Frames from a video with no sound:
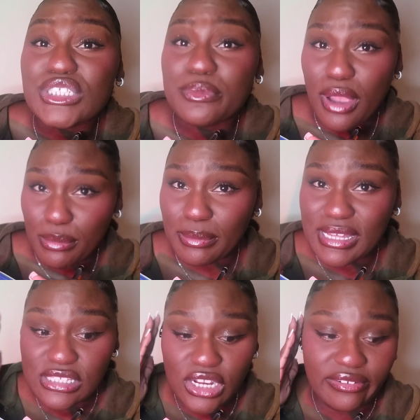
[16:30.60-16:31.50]
should
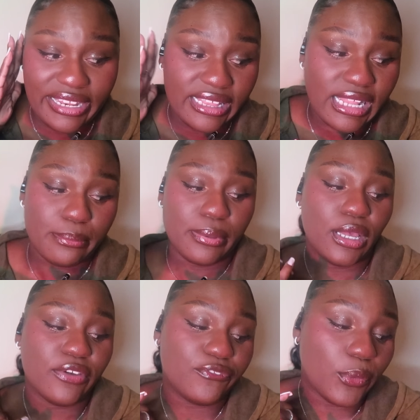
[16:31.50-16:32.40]
probably start reading that
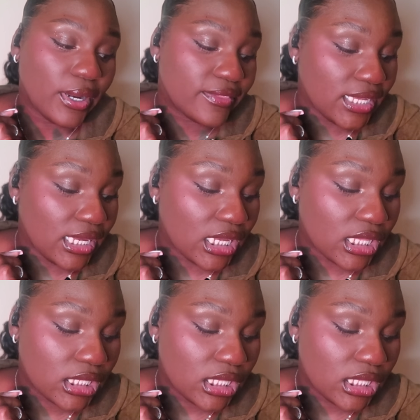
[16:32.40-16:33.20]
book for the